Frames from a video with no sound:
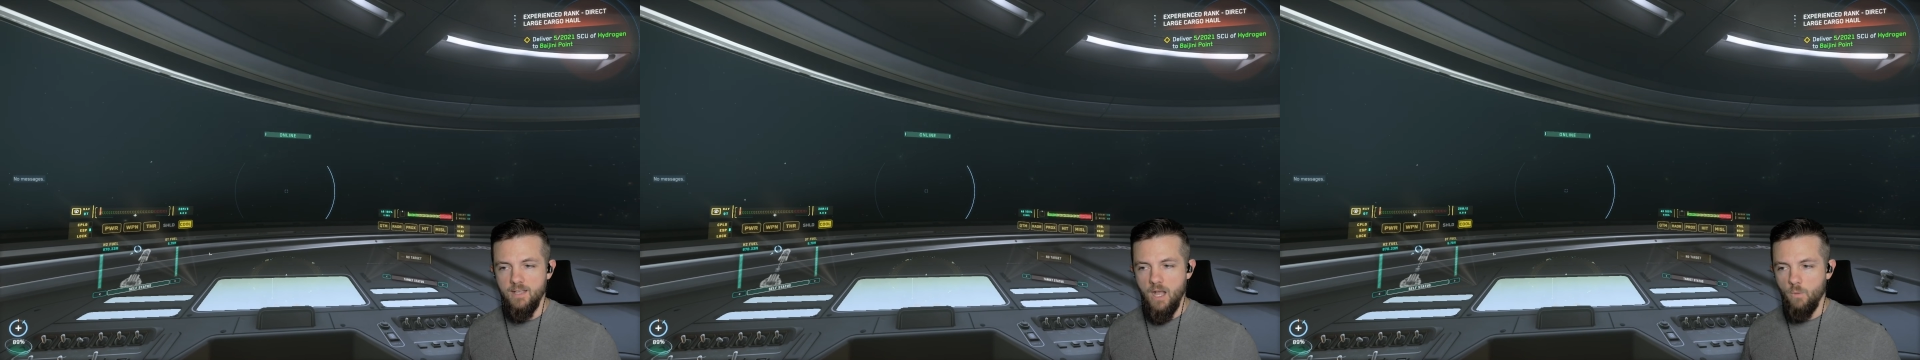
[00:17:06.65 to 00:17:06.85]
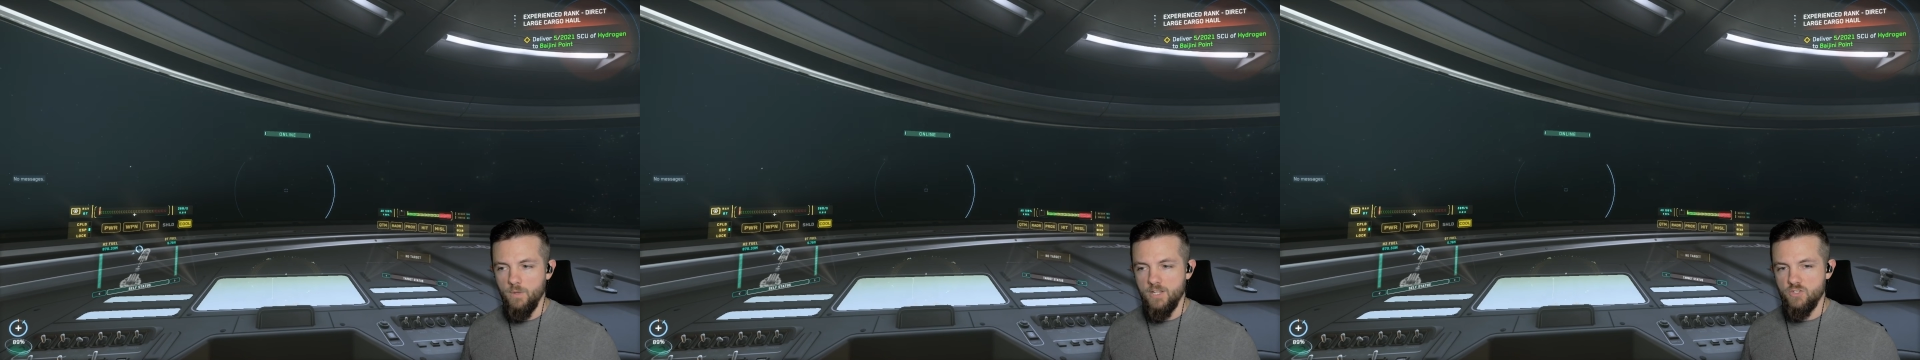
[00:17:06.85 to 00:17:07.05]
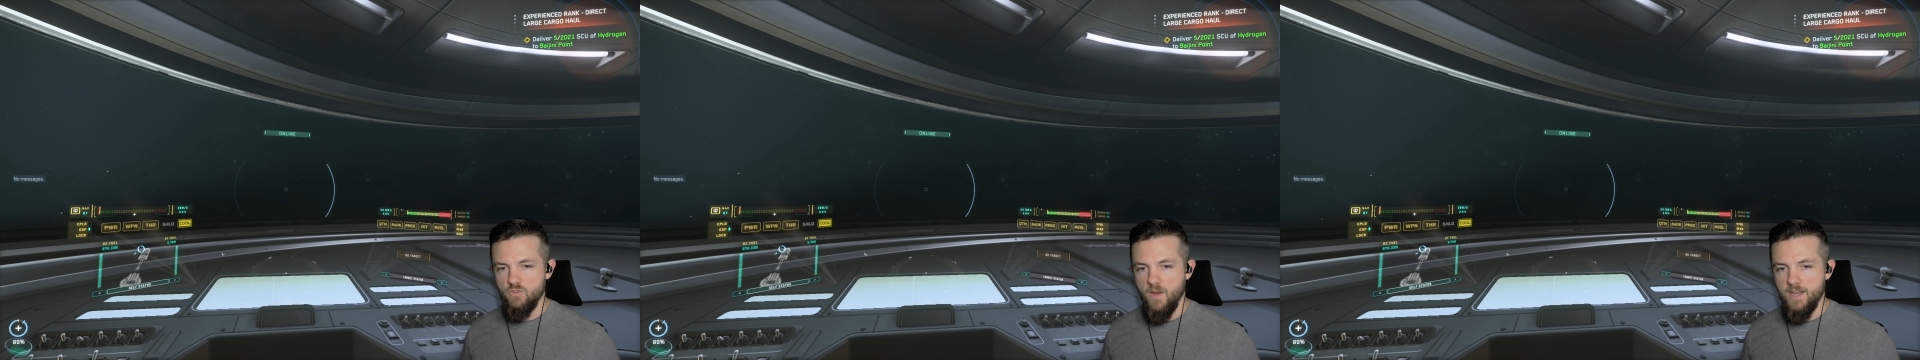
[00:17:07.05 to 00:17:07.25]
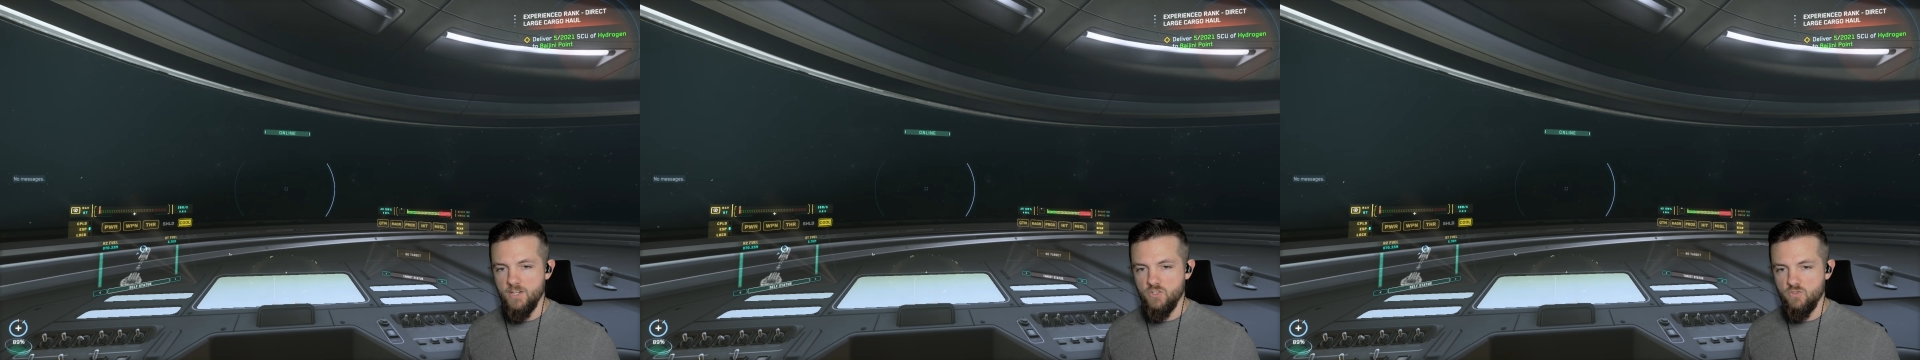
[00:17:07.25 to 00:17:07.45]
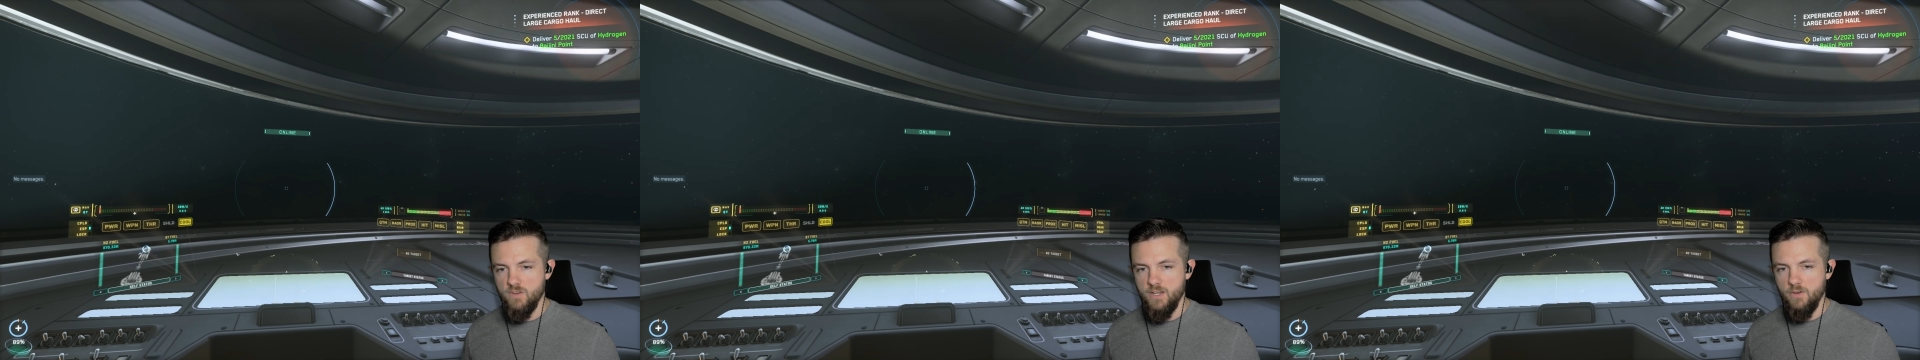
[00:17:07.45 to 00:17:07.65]
I want to try to
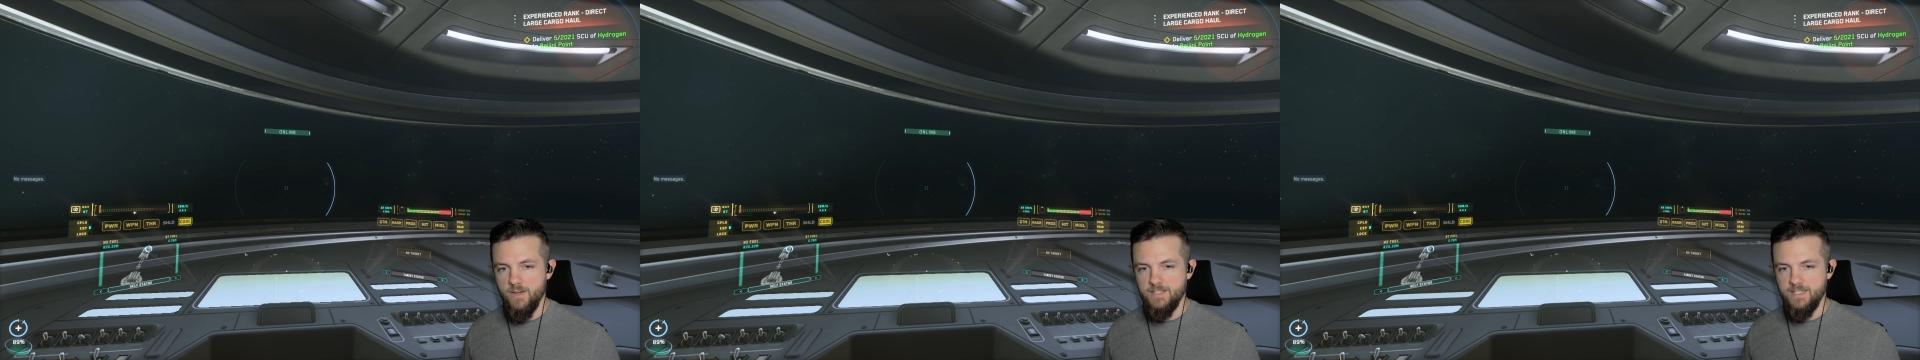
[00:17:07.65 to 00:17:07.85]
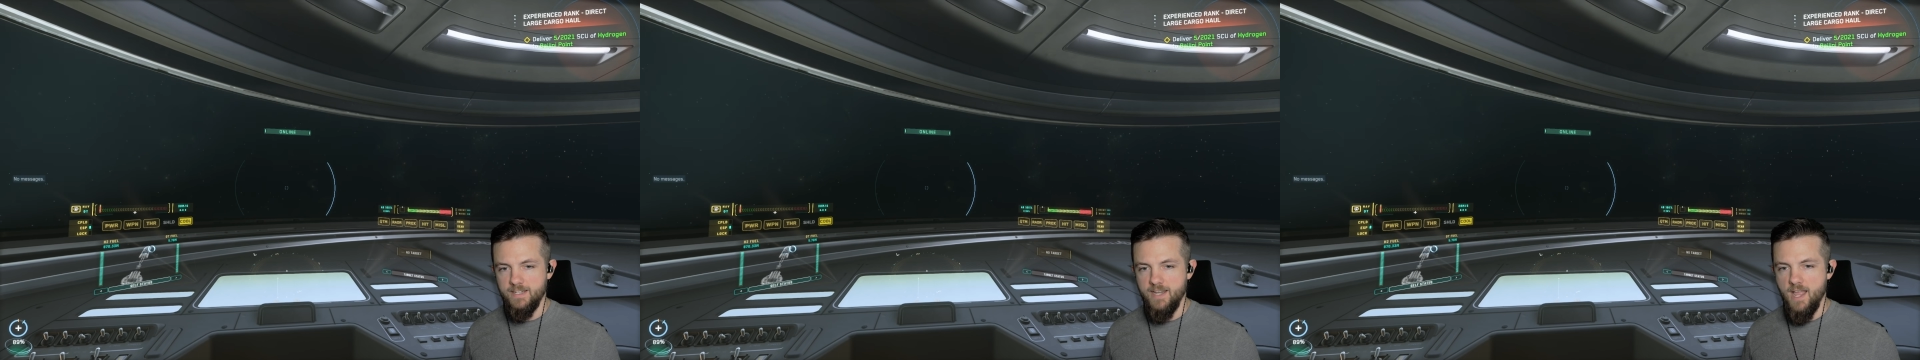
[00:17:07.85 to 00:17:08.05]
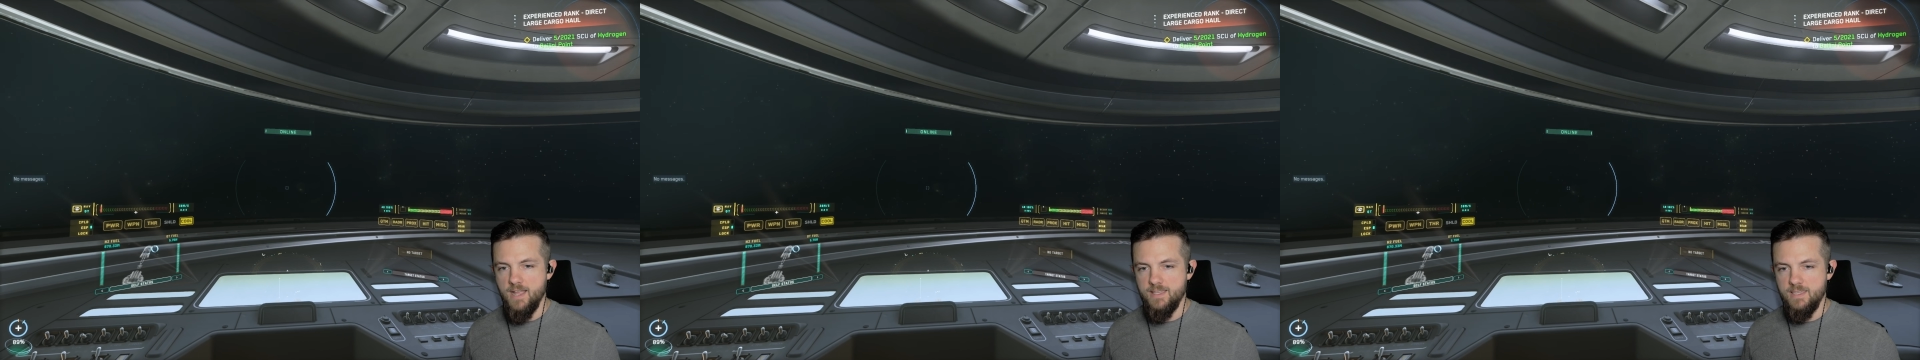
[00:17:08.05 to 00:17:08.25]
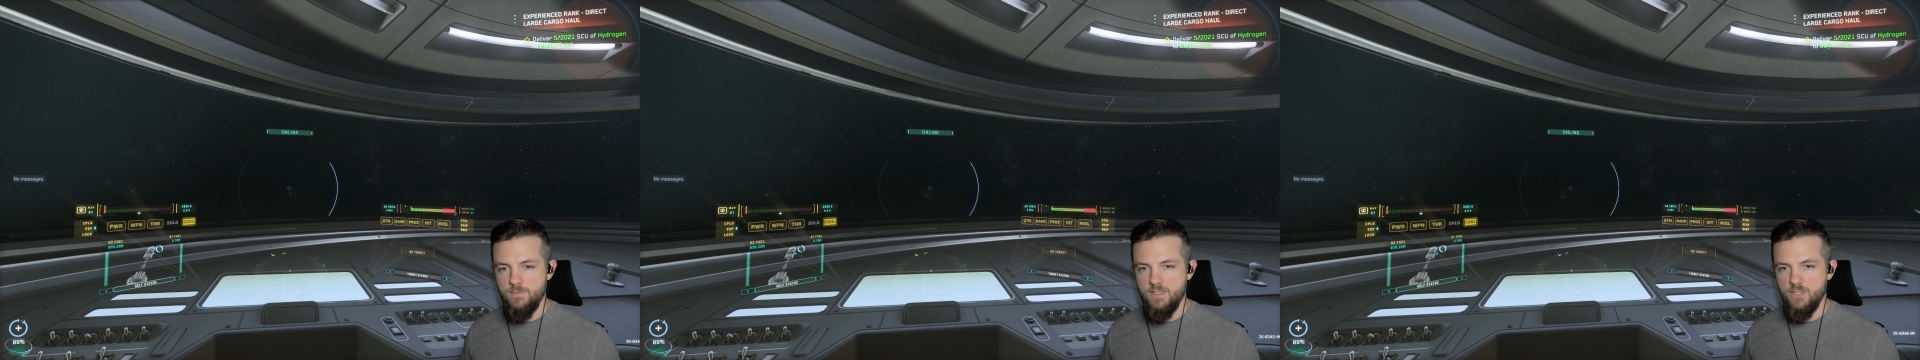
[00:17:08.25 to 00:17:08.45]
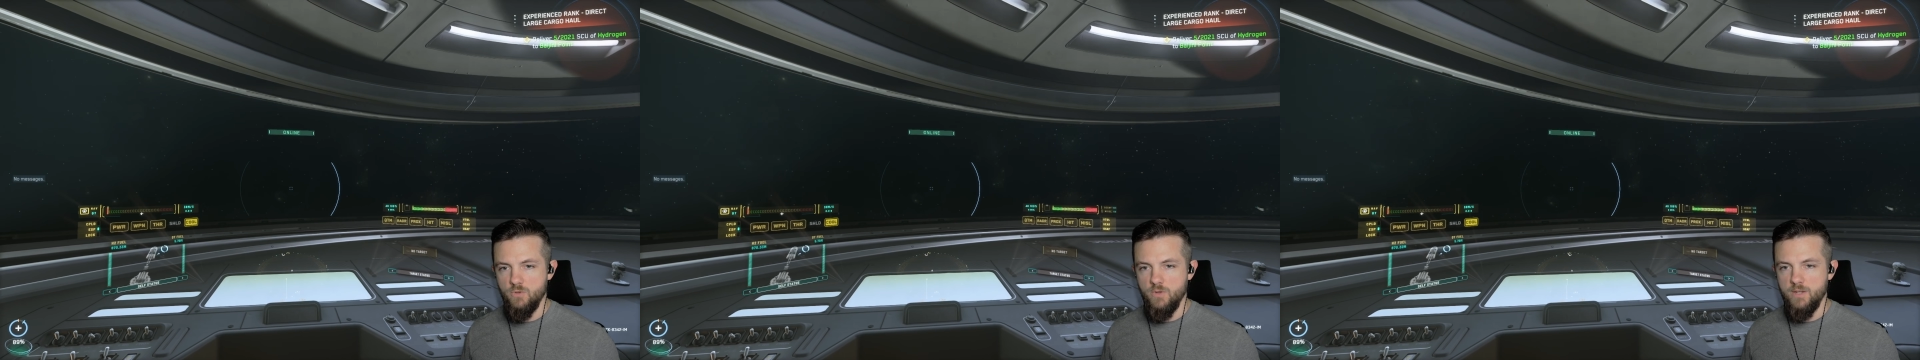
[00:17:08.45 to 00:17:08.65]
trigger it to not give
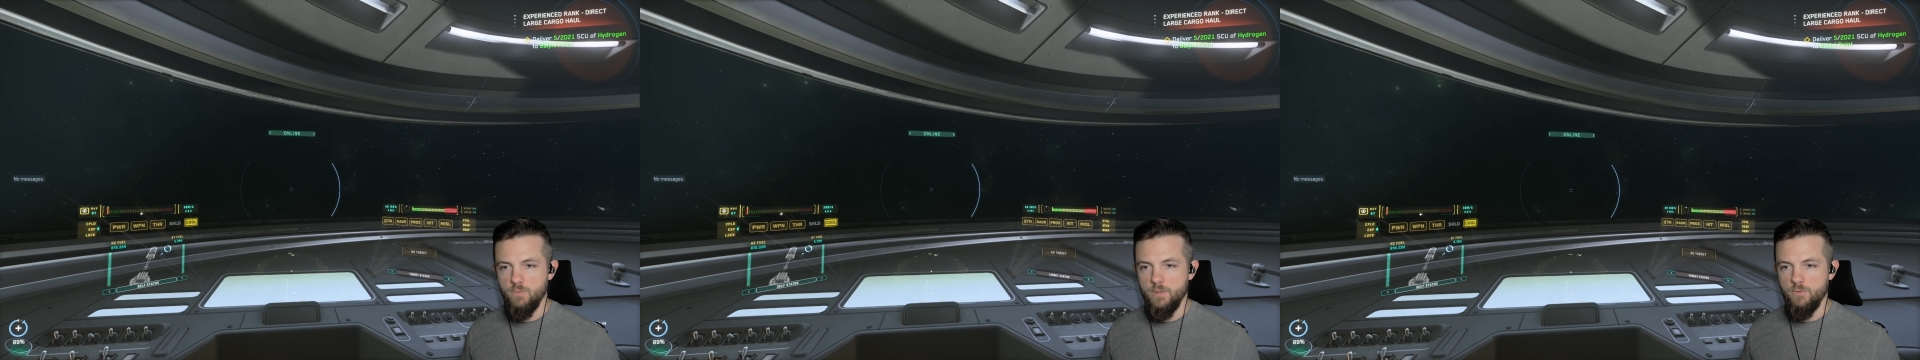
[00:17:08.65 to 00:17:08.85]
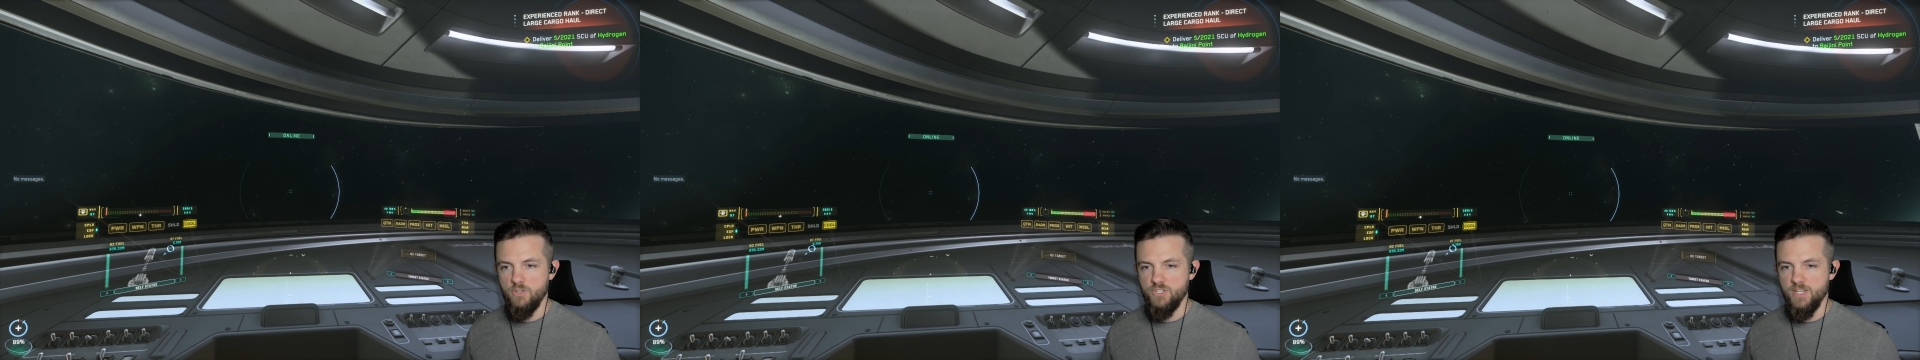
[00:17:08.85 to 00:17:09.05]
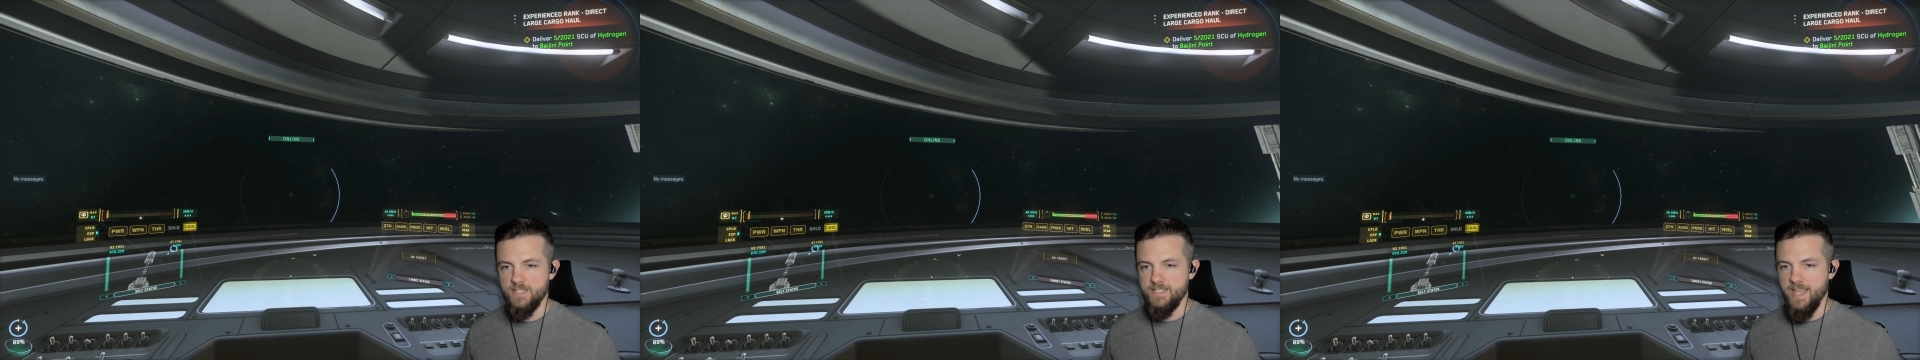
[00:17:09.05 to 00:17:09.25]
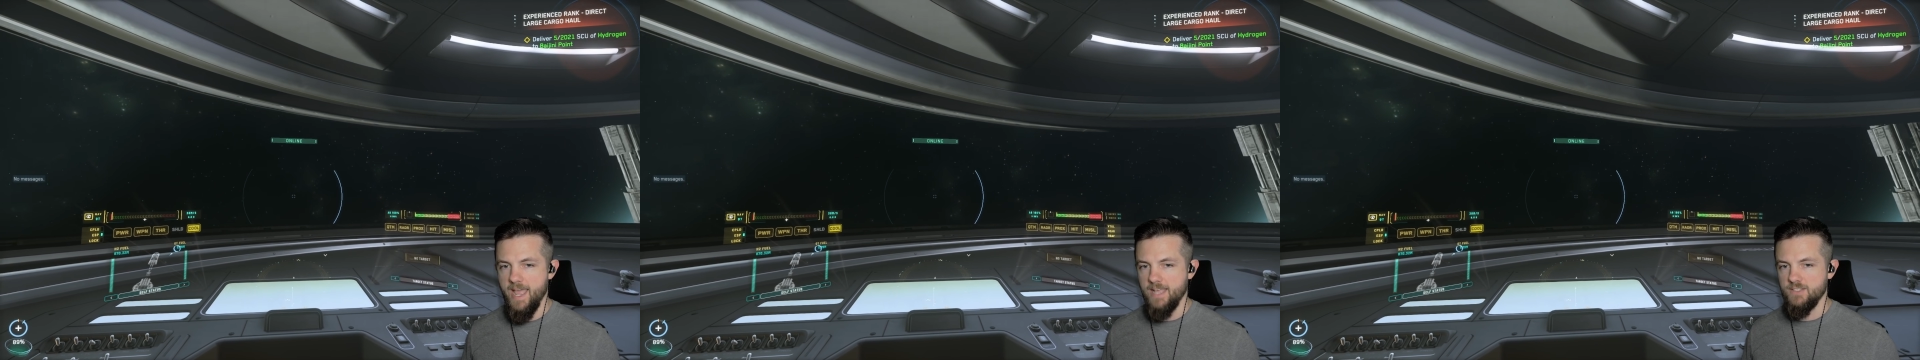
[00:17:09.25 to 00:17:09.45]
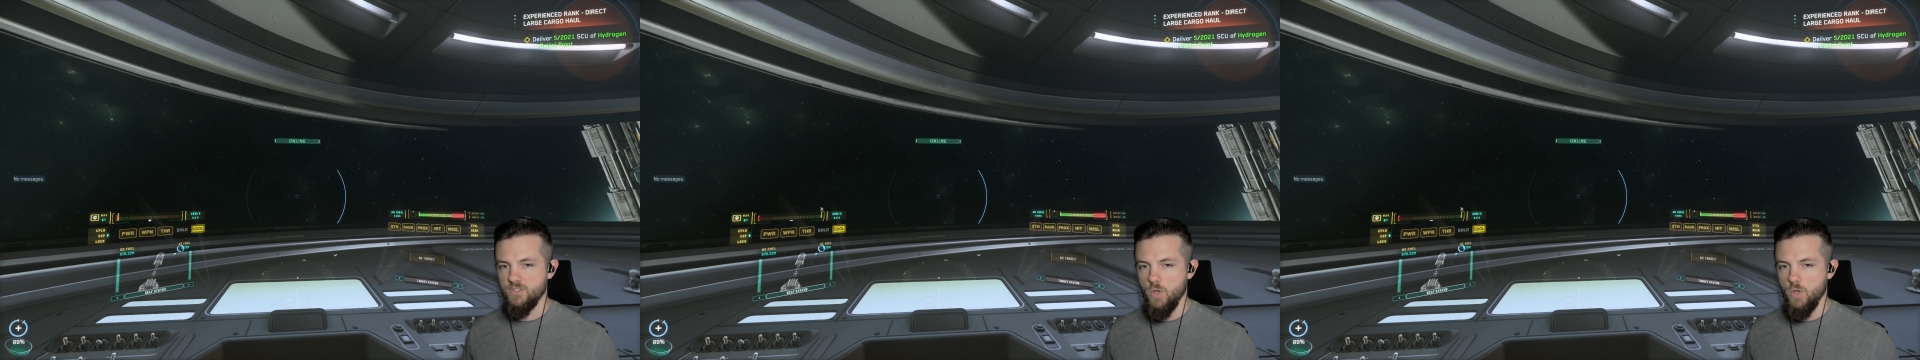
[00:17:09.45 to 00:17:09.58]
me the grid we were just at.